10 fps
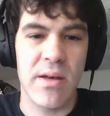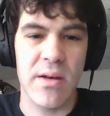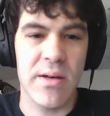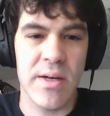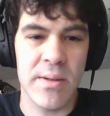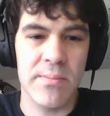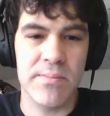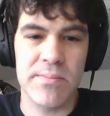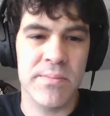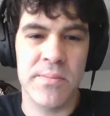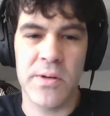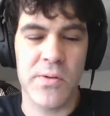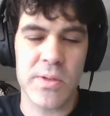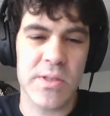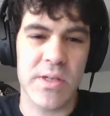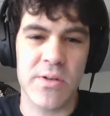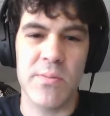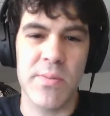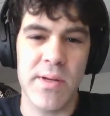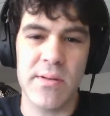Of course, that
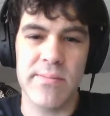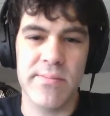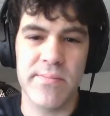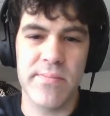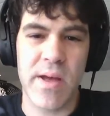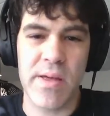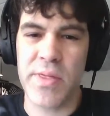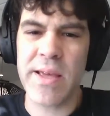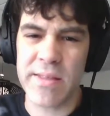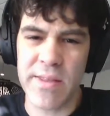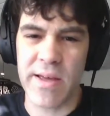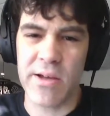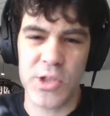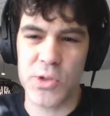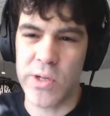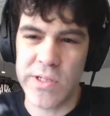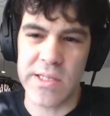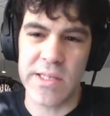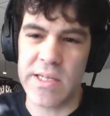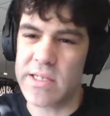could have been. I think the
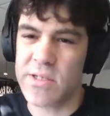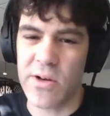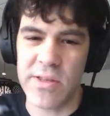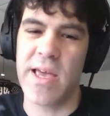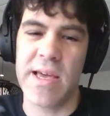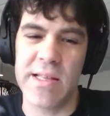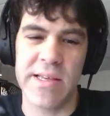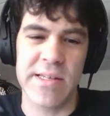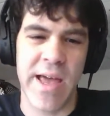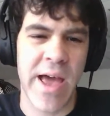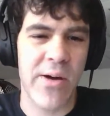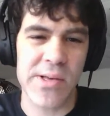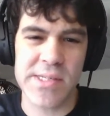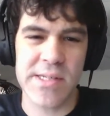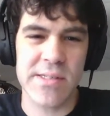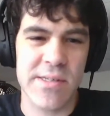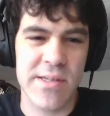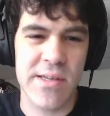Australian League is called the A League now, isn't it?